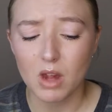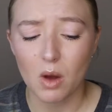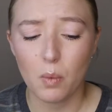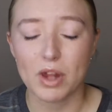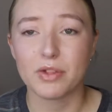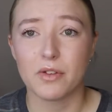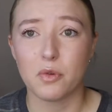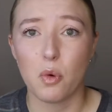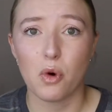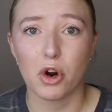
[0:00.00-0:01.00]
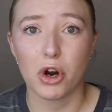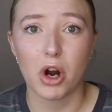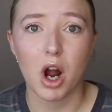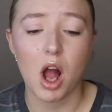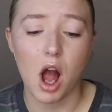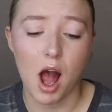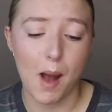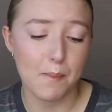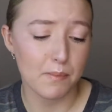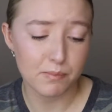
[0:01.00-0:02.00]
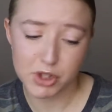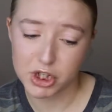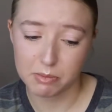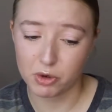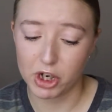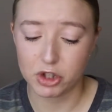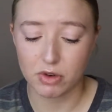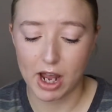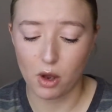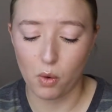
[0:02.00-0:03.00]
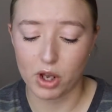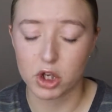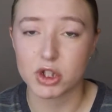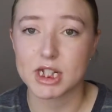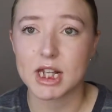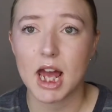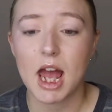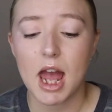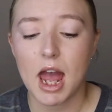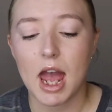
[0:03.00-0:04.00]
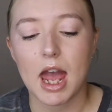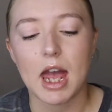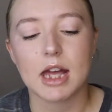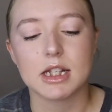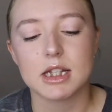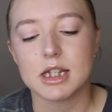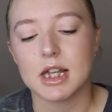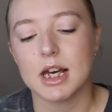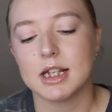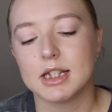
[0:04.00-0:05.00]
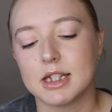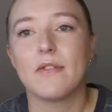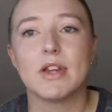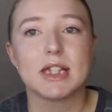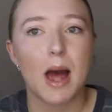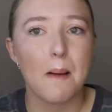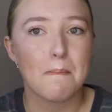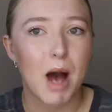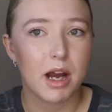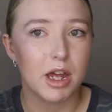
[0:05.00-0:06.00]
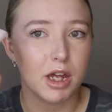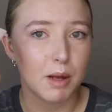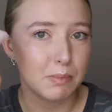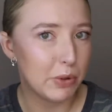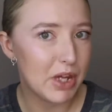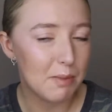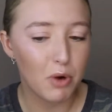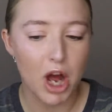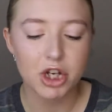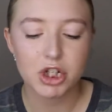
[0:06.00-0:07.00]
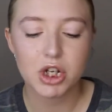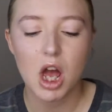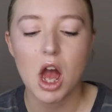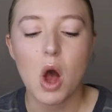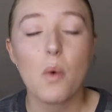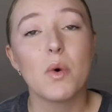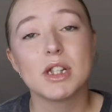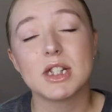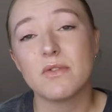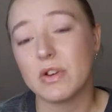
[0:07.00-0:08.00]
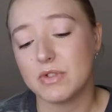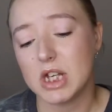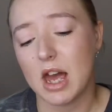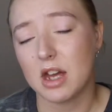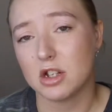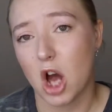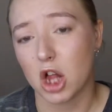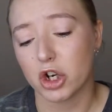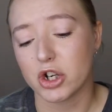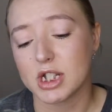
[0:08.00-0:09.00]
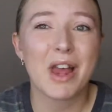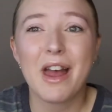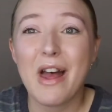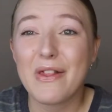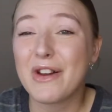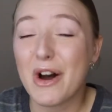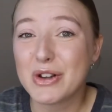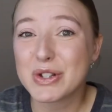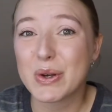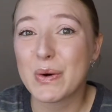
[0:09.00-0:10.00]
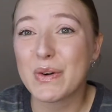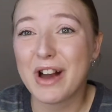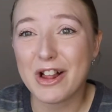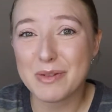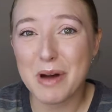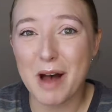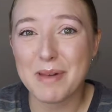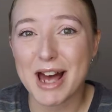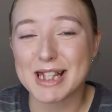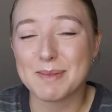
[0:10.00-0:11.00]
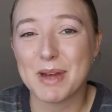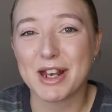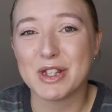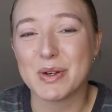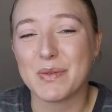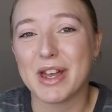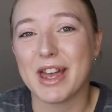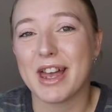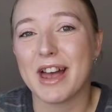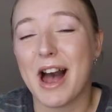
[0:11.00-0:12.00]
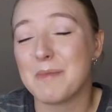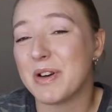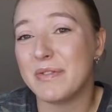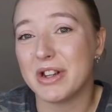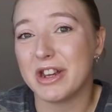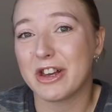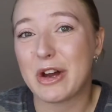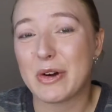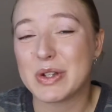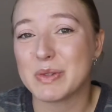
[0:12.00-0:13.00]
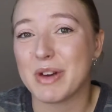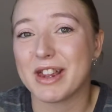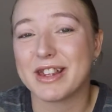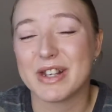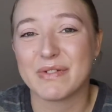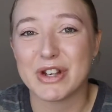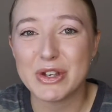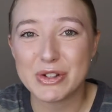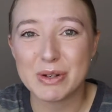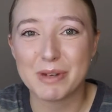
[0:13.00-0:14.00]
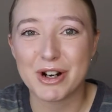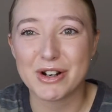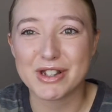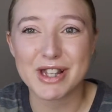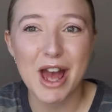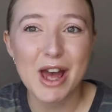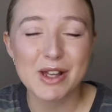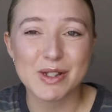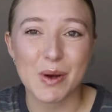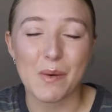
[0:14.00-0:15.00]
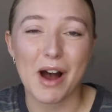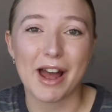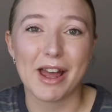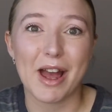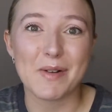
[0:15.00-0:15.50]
with the 4 shimmering dry oils and this body kabuki brush was $58. And then also Colourpop has been doing affiliate codes with different YouTubers. So I